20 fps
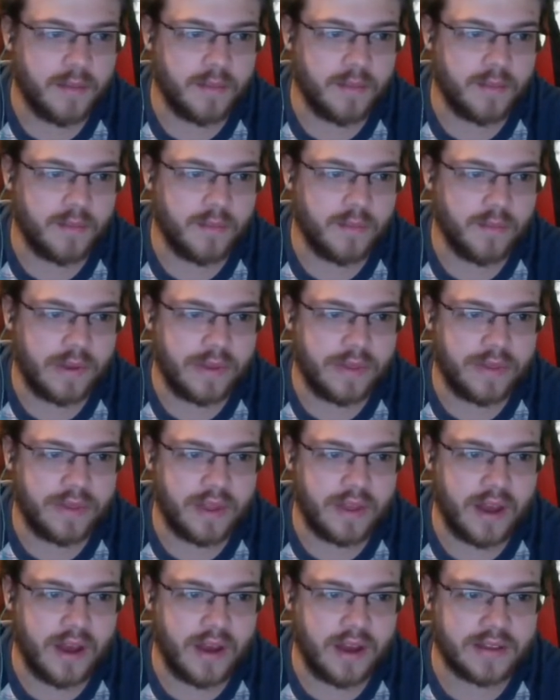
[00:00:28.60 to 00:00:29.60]
with
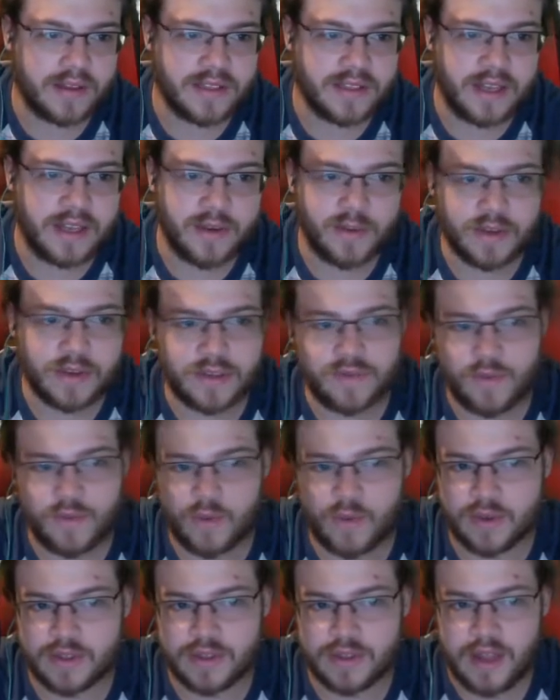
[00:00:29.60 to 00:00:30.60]
Sand Rush, of
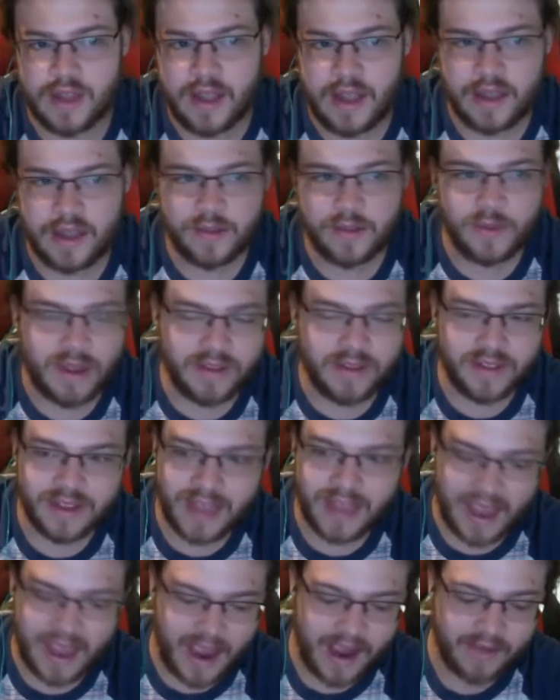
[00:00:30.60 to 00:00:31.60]
course, and then we had
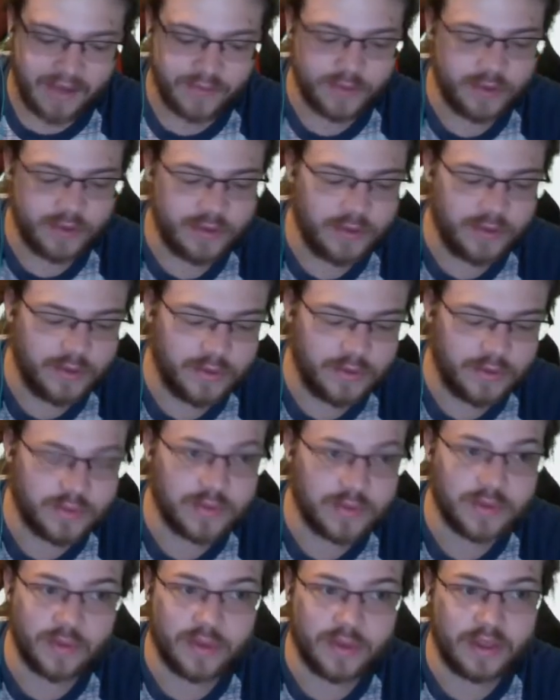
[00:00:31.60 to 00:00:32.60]
like After You, which
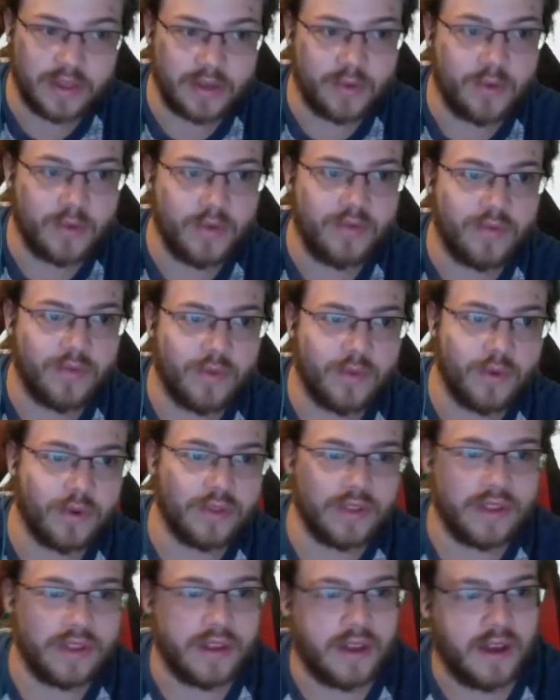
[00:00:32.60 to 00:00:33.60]
was really cool for
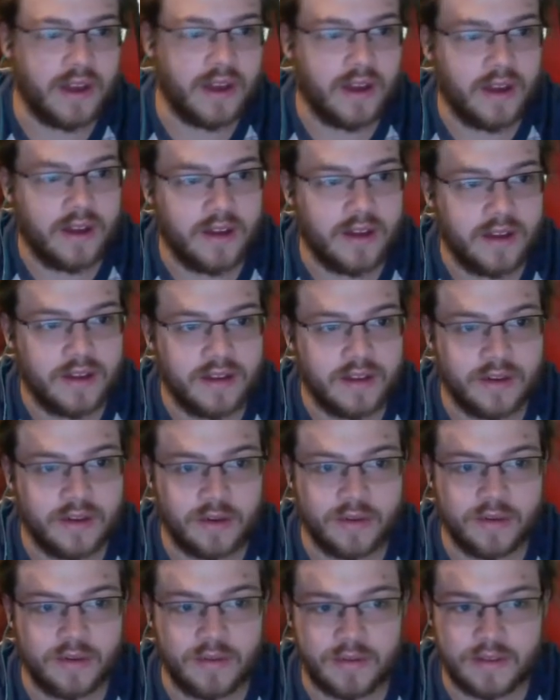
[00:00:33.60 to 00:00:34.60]
the
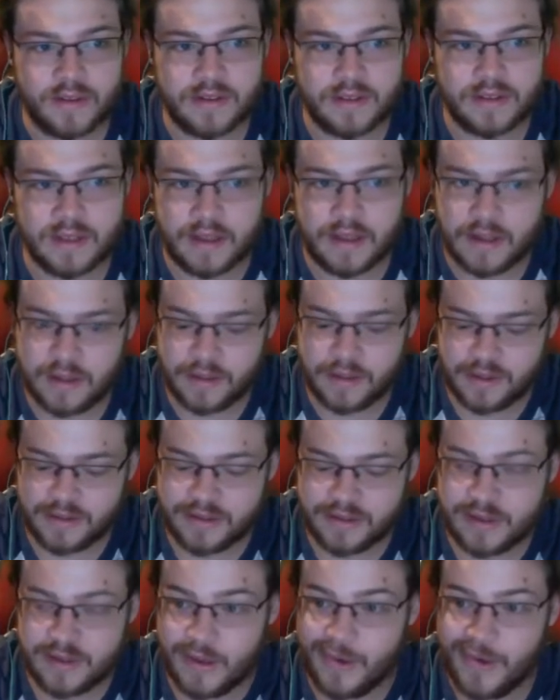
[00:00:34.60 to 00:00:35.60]
because Gigalith is
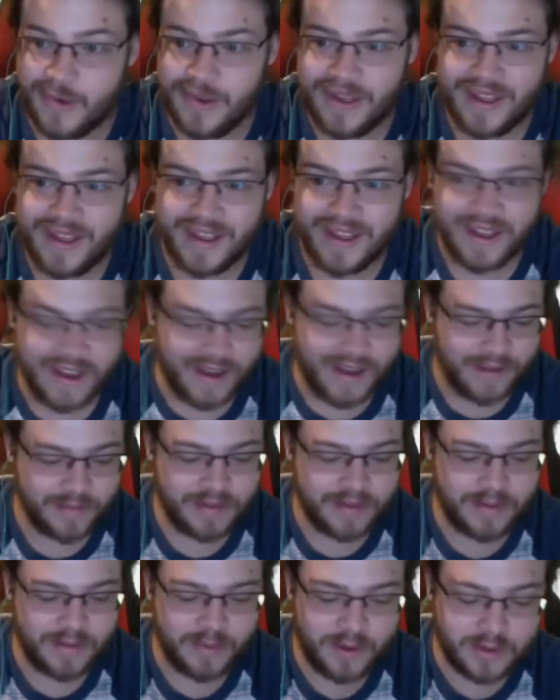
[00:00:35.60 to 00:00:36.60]
slow, and
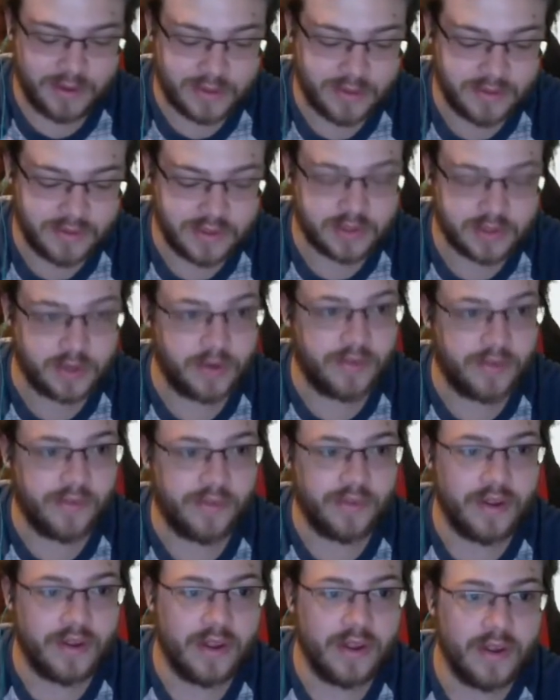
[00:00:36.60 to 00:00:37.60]
then we also have Surf,
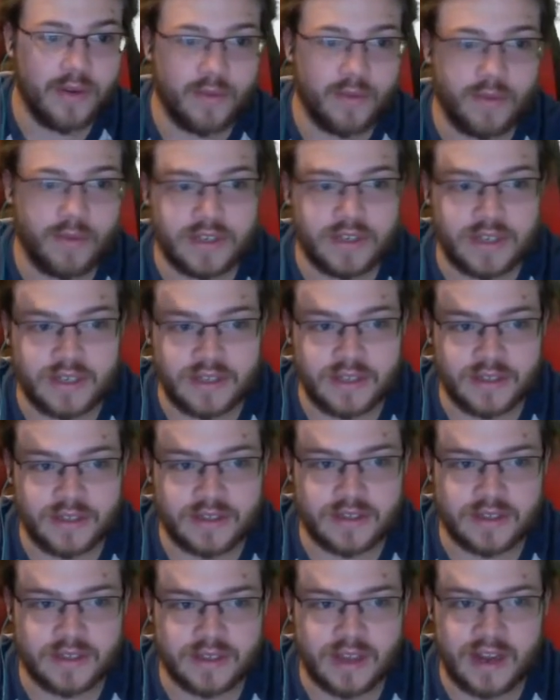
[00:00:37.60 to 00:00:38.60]
which
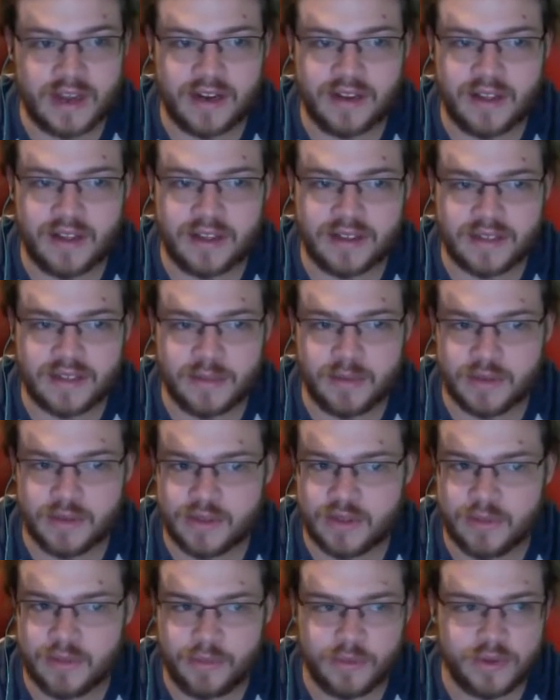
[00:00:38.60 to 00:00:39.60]
is kind of like similar to
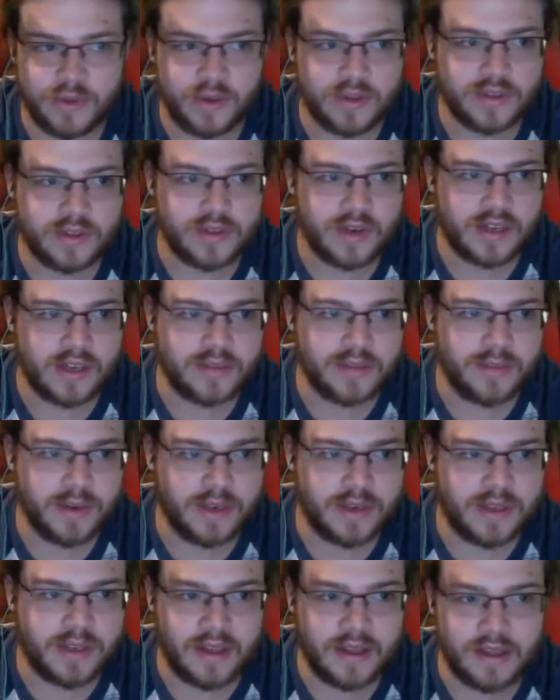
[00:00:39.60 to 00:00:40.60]
the Bulldoze strats,
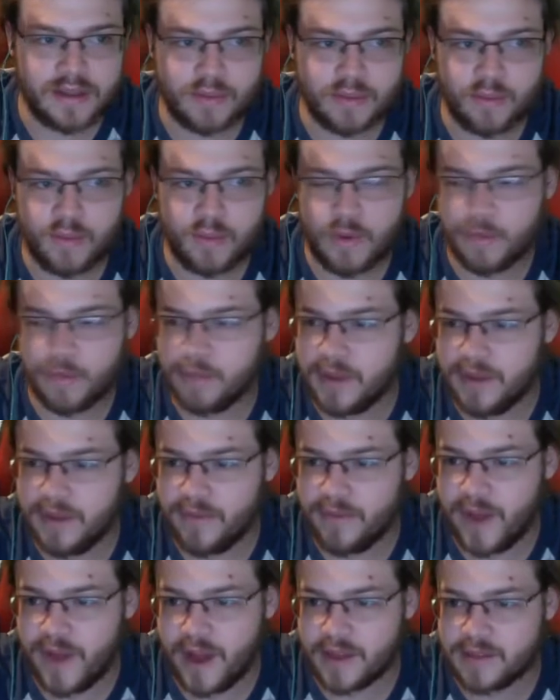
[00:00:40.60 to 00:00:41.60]
but Gigalith won't be
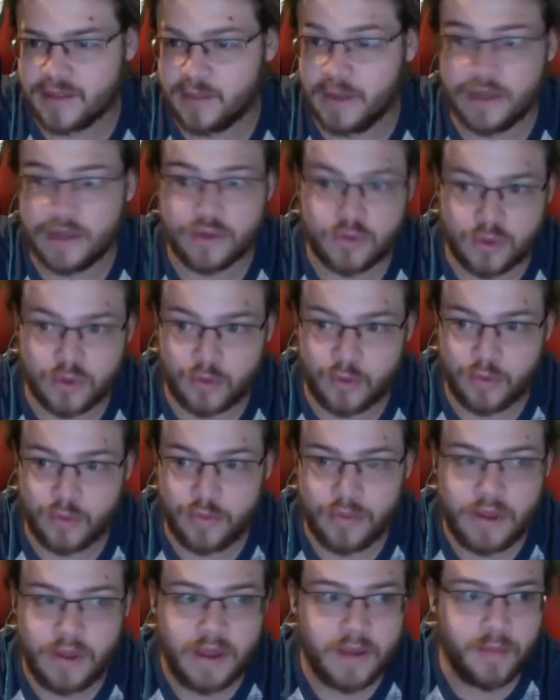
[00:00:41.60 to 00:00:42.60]
fast because Trick Room.
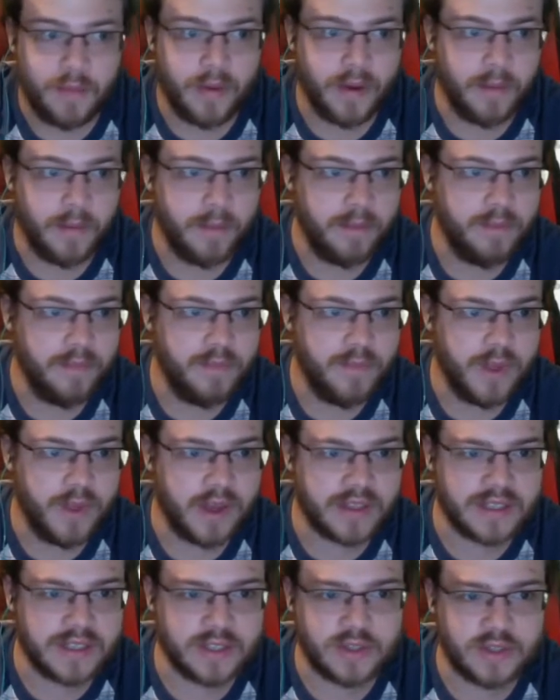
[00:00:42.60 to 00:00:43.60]
But
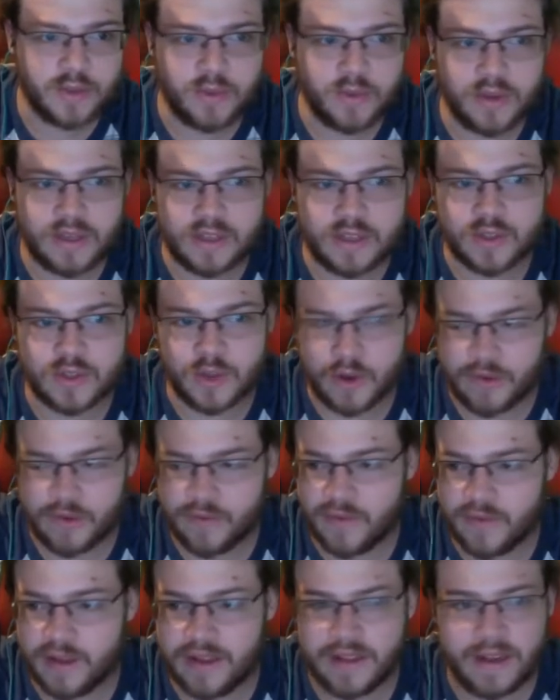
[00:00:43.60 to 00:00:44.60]
essentially we'll like Surf,
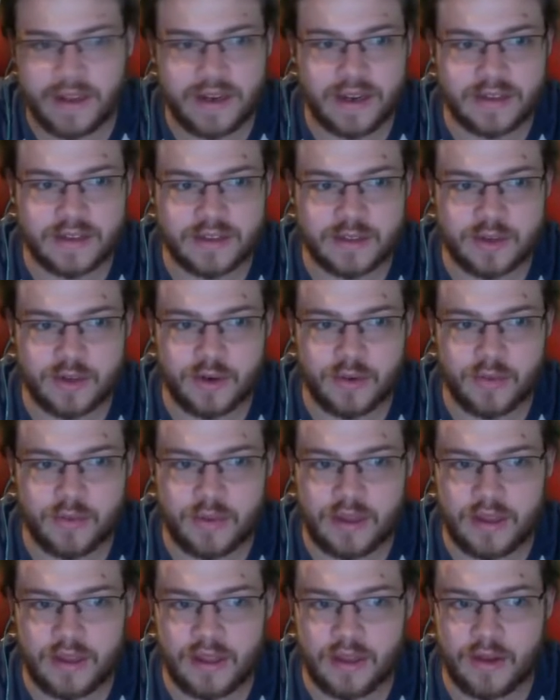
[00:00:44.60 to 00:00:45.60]
and then next turn we
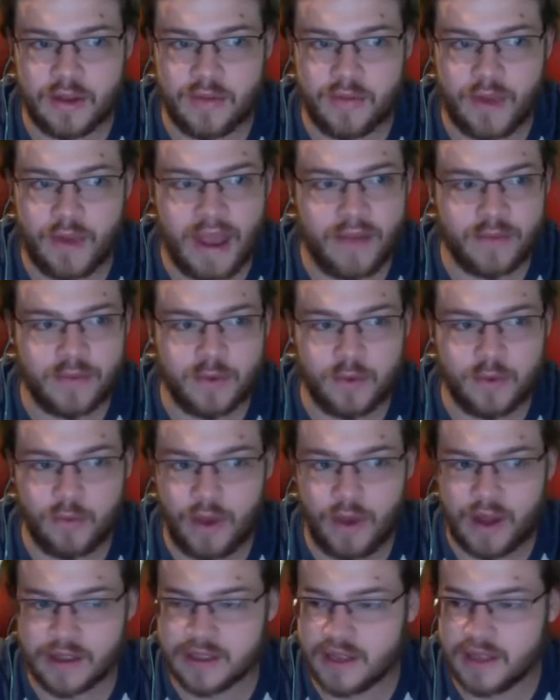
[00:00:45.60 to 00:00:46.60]
can like go for After You
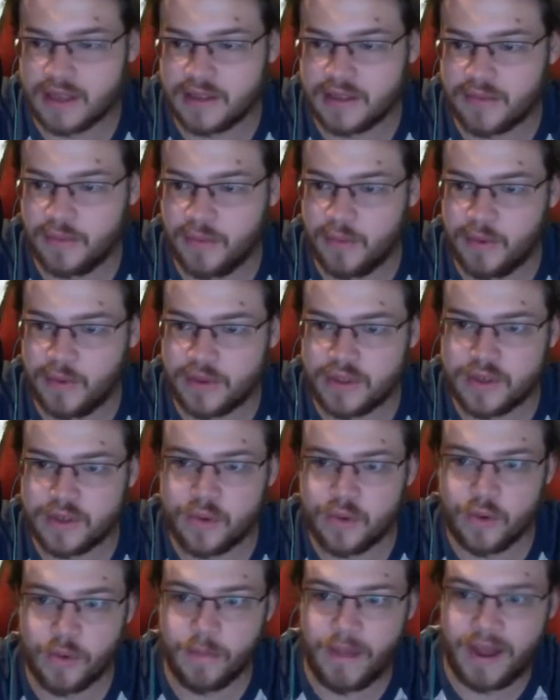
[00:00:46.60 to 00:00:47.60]
Rock Slides if we want to,
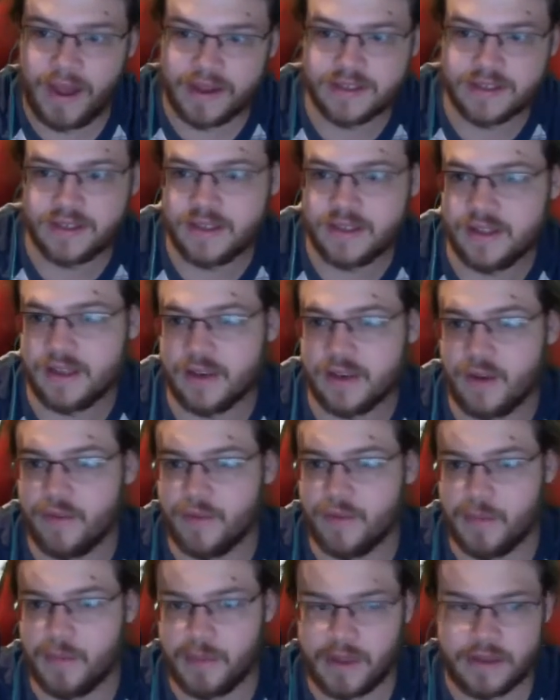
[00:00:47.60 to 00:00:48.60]
or max it and then go
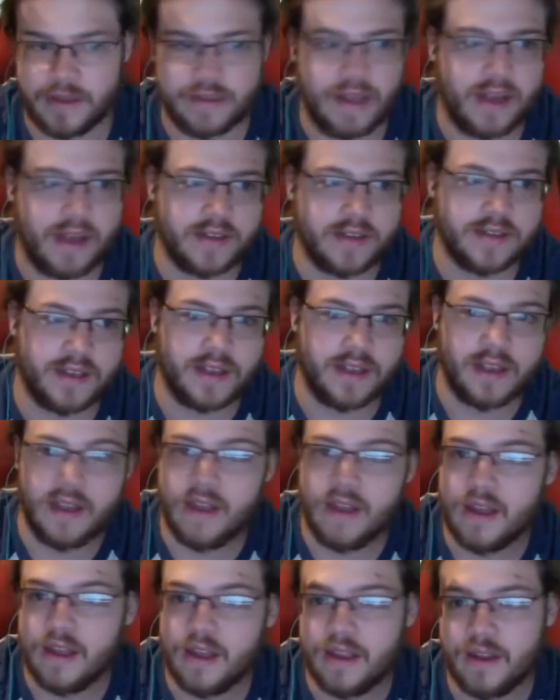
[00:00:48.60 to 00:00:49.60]
for big attacks, like
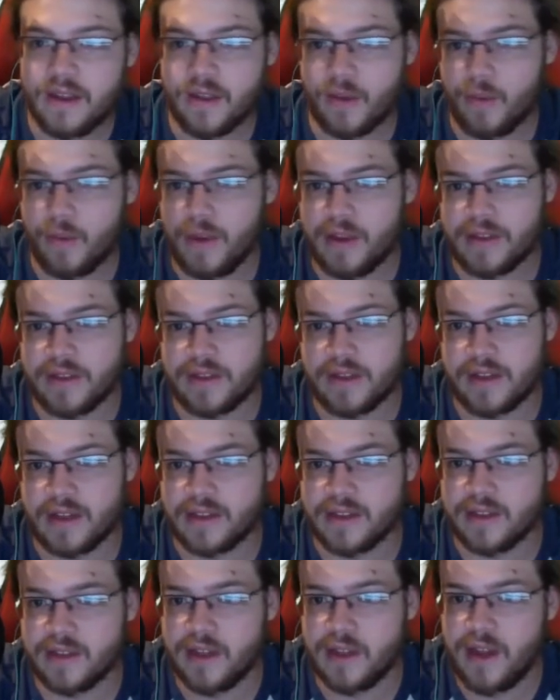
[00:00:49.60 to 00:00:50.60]
either way. So
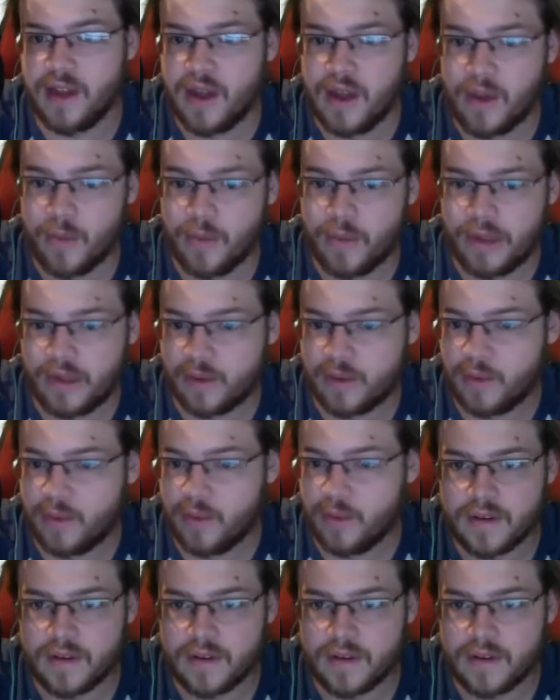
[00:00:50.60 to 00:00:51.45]
that's really cool.